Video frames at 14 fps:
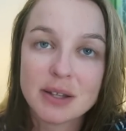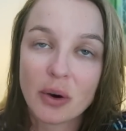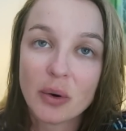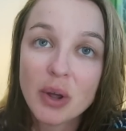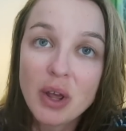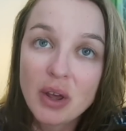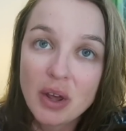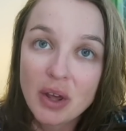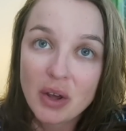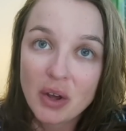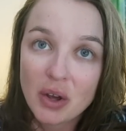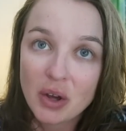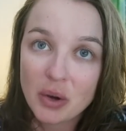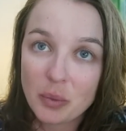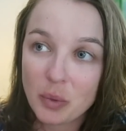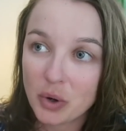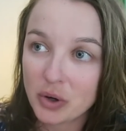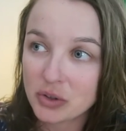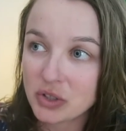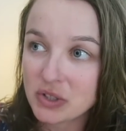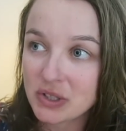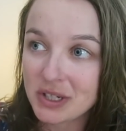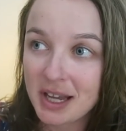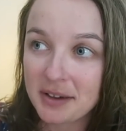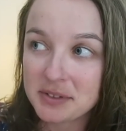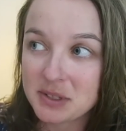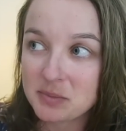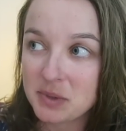So we're just
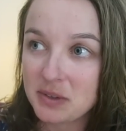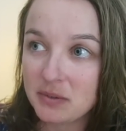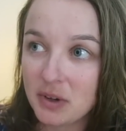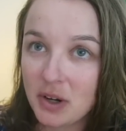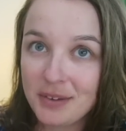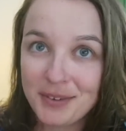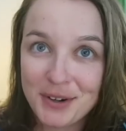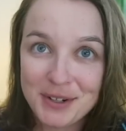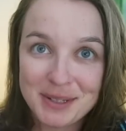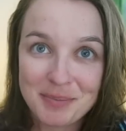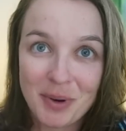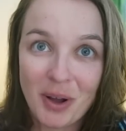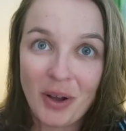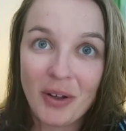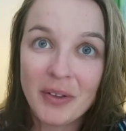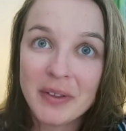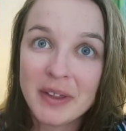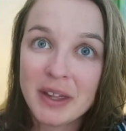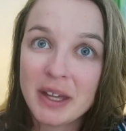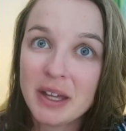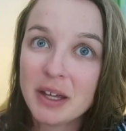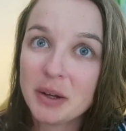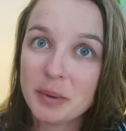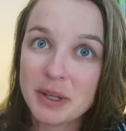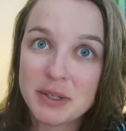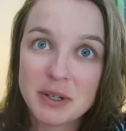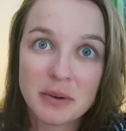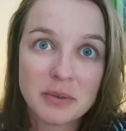gonna have something very, very small.
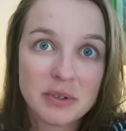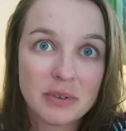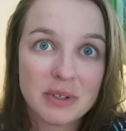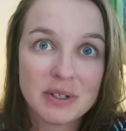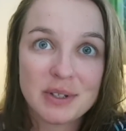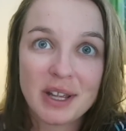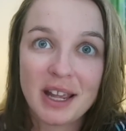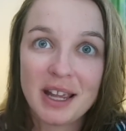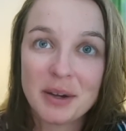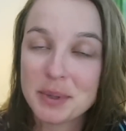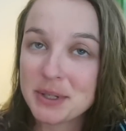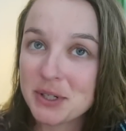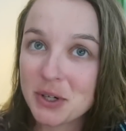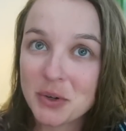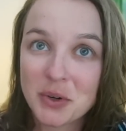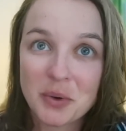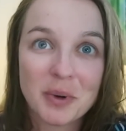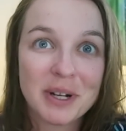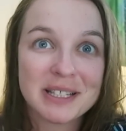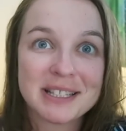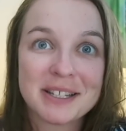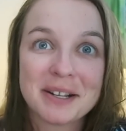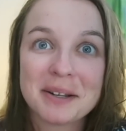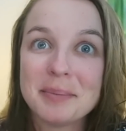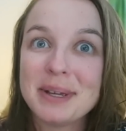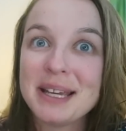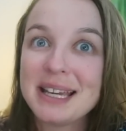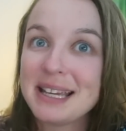We don't know the date. We don't know what it's
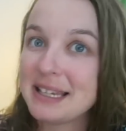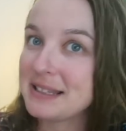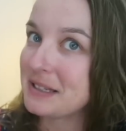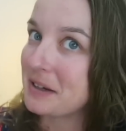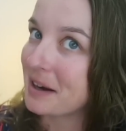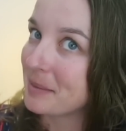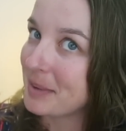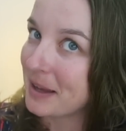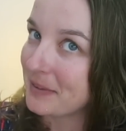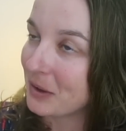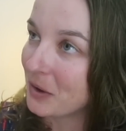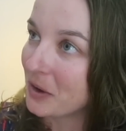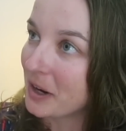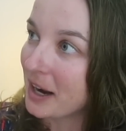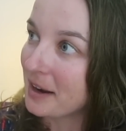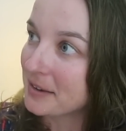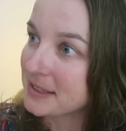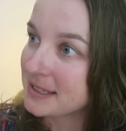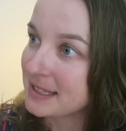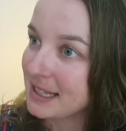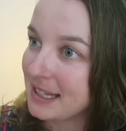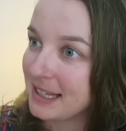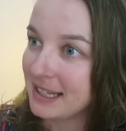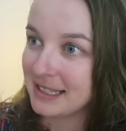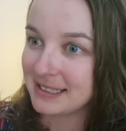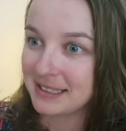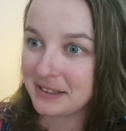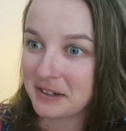gonna be. Is it gonna be at the courthouse?
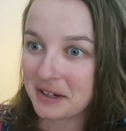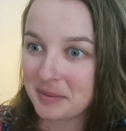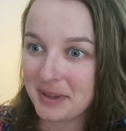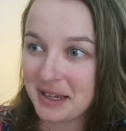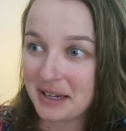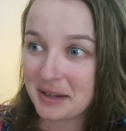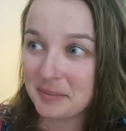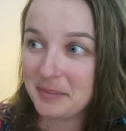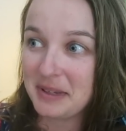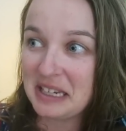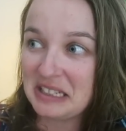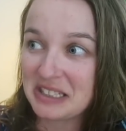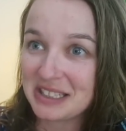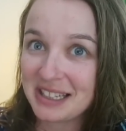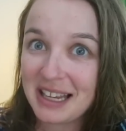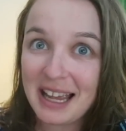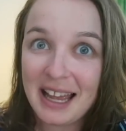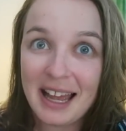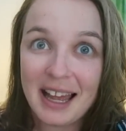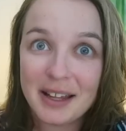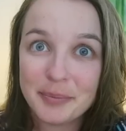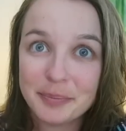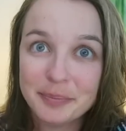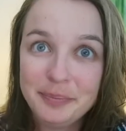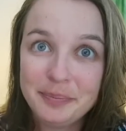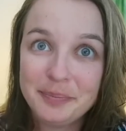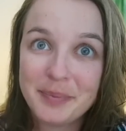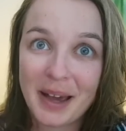Is it gonna be at a beach?
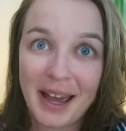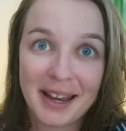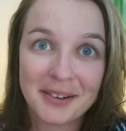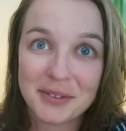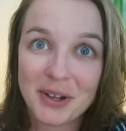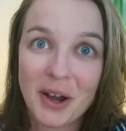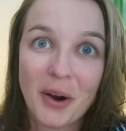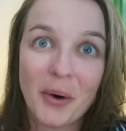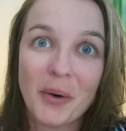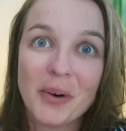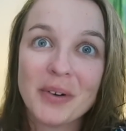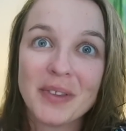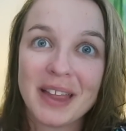I don't know.